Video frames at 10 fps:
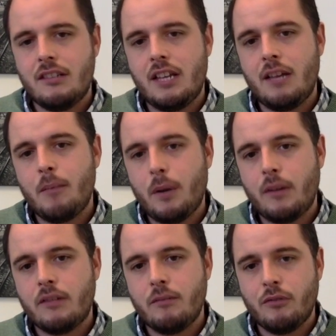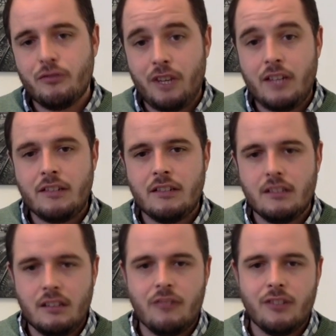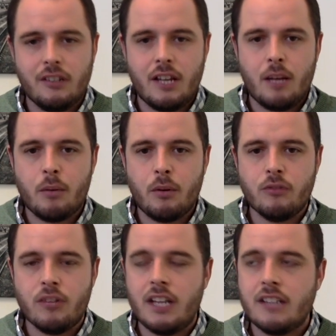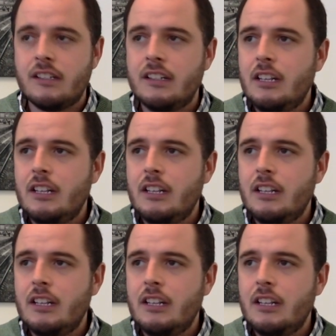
that person will face in delivering that project,